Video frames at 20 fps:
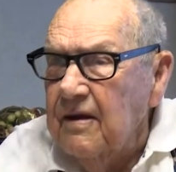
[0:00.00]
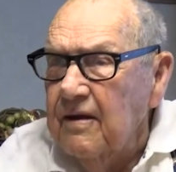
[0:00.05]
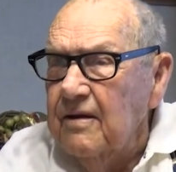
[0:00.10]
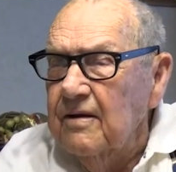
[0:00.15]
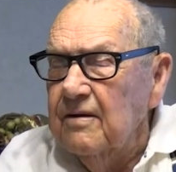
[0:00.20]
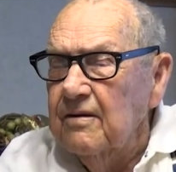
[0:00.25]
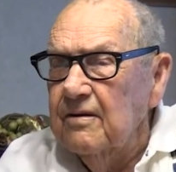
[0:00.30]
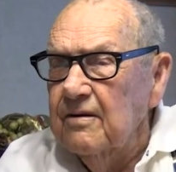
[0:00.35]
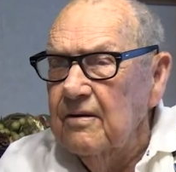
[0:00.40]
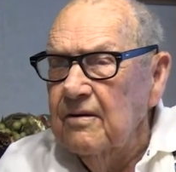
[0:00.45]

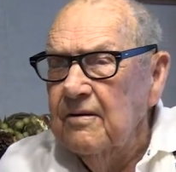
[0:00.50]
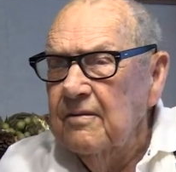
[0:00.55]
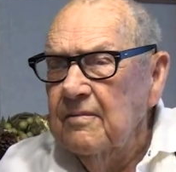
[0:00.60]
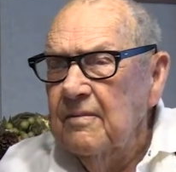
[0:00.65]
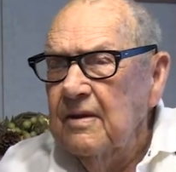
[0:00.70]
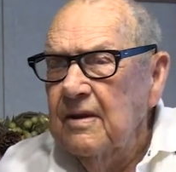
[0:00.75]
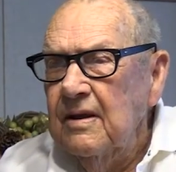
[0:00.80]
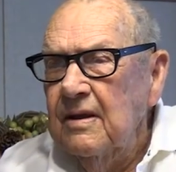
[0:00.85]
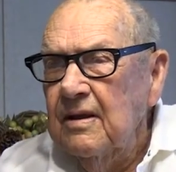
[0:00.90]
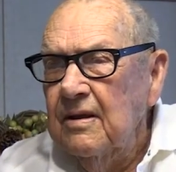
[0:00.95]
And uh,
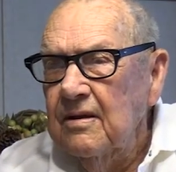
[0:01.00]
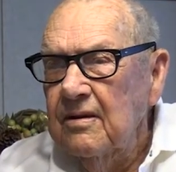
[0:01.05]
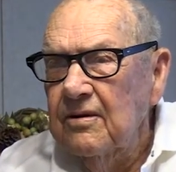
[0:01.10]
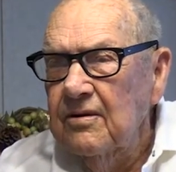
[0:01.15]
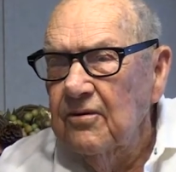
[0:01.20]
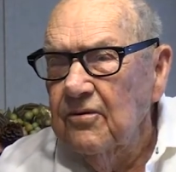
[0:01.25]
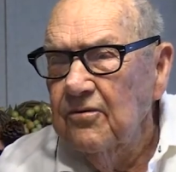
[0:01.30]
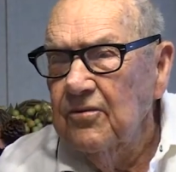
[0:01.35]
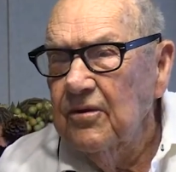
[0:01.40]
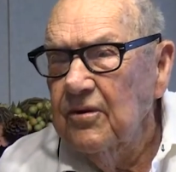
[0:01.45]

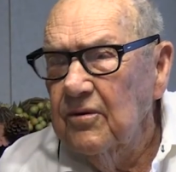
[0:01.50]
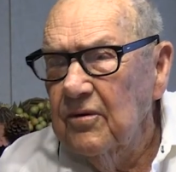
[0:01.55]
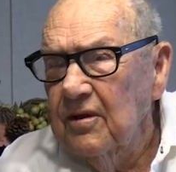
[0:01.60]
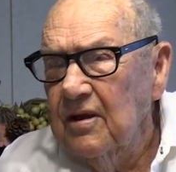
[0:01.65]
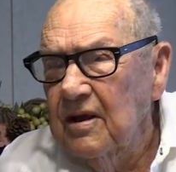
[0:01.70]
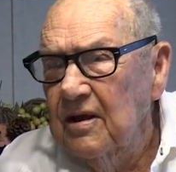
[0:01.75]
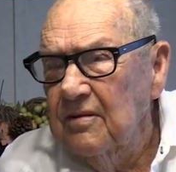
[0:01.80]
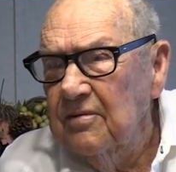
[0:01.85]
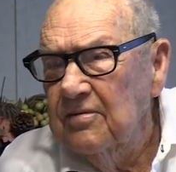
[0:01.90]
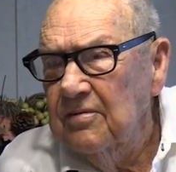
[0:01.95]
so they
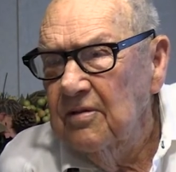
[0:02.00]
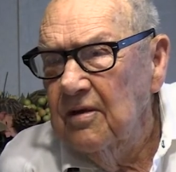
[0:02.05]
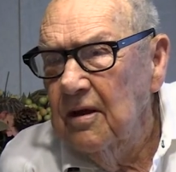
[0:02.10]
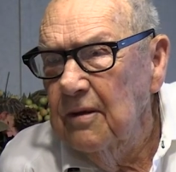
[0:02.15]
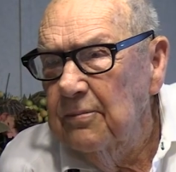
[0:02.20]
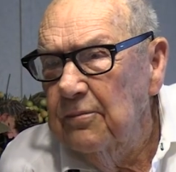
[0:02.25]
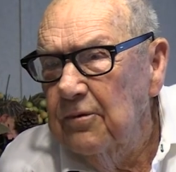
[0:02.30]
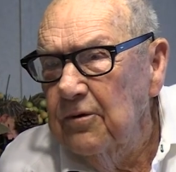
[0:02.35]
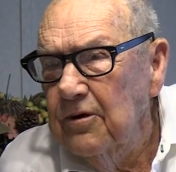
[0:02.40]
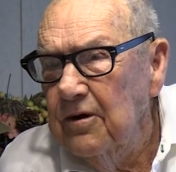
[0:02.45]
he,
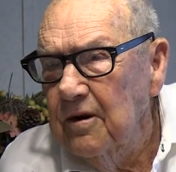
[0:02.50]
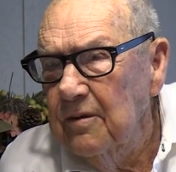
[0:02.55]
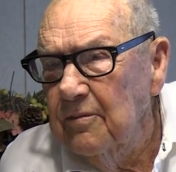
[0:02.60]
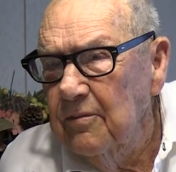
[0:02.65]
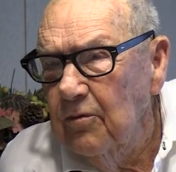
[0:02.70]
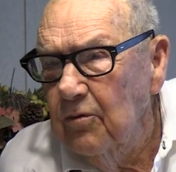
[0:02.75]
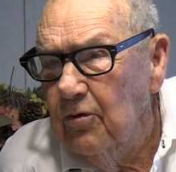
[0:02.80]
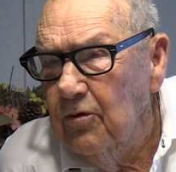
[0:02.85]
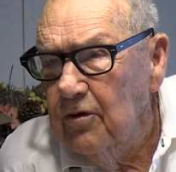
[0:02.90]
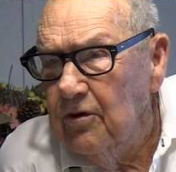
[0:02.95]
they put
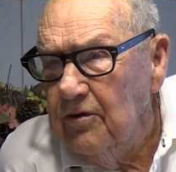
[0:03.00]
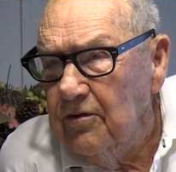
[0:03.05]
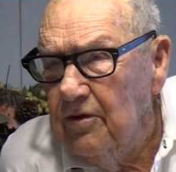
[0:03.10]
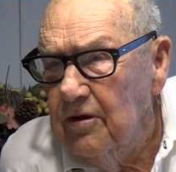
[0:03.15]
him to work.